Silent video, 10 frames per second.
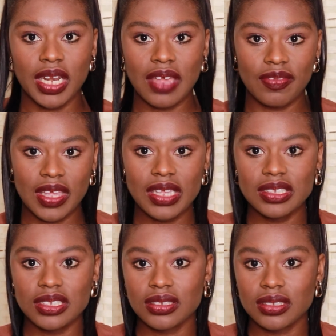like
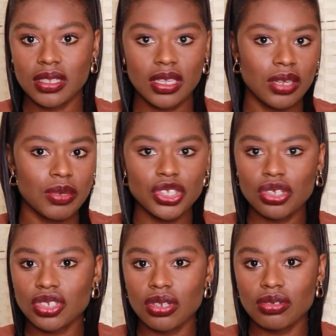this, which
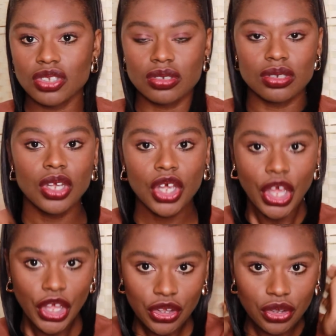also looks good.
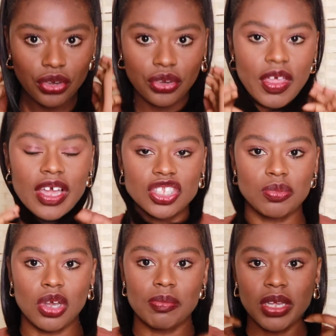You can do that as
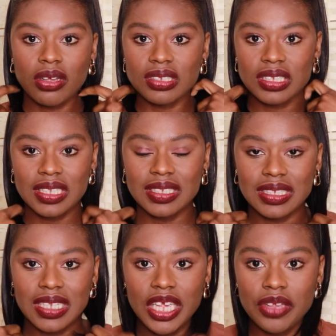well because this
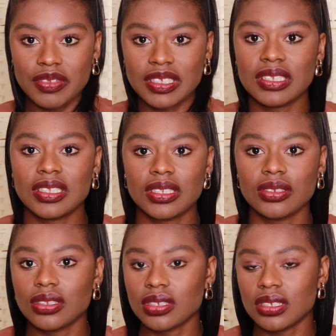is heat
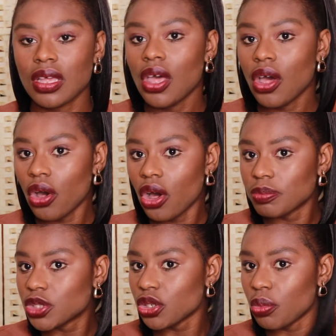resistant
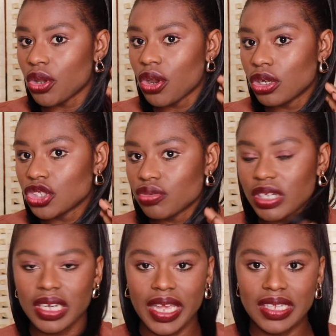up to
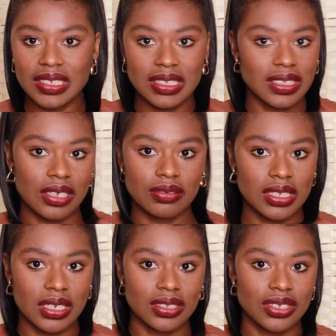180
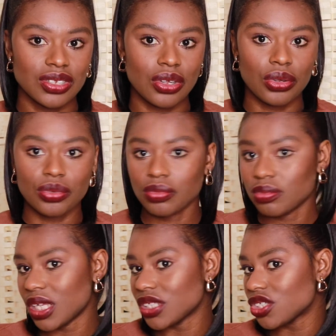Celsius. So
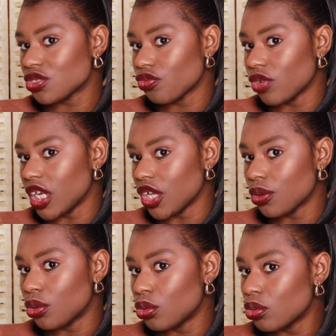that's really
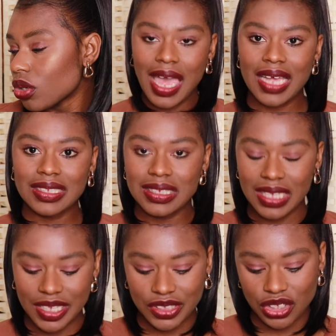cool. And
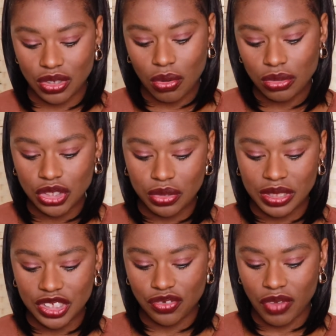it's also
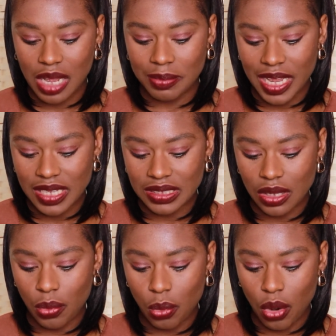described as
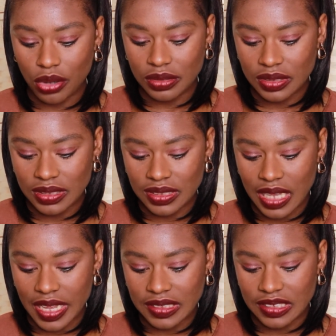a one
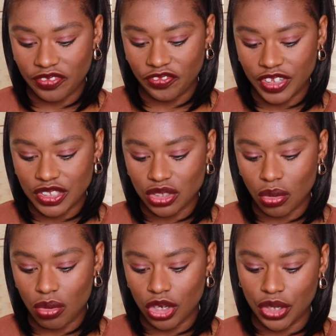size fits
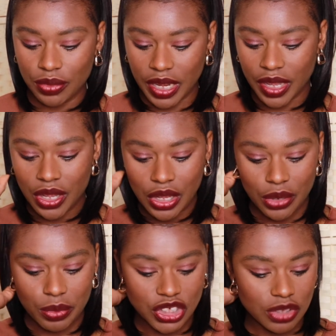all unit,
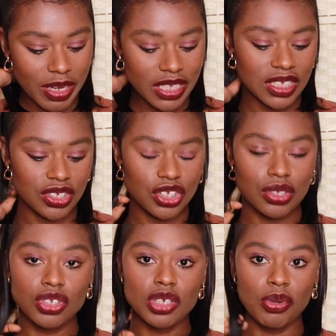which makes it
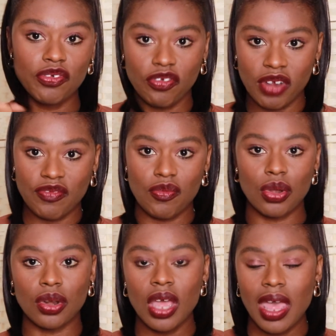suitable for
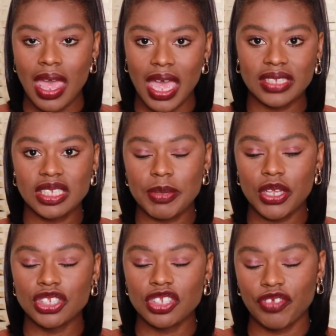everyone. And to be
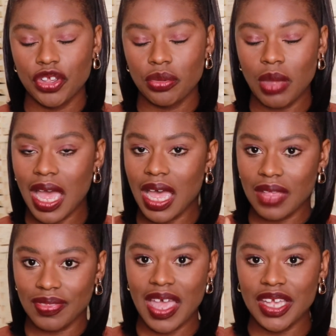honest with you,
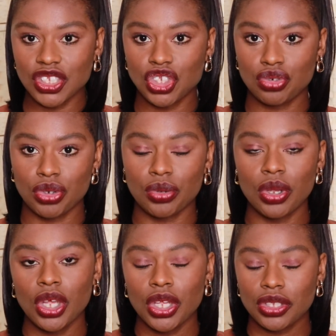that is true.
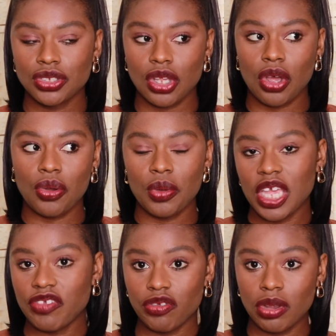So
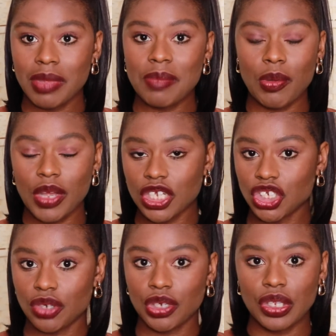if you remember when I
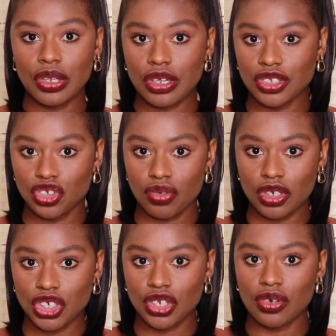showed you the
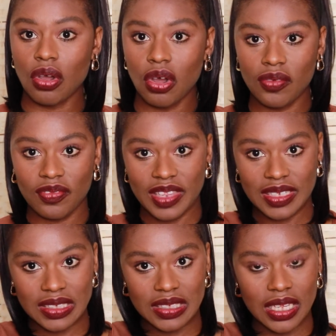construction of
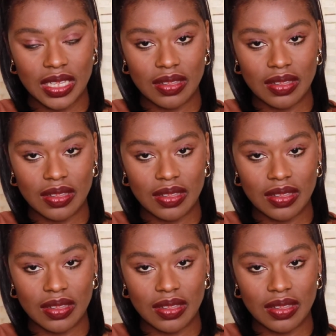this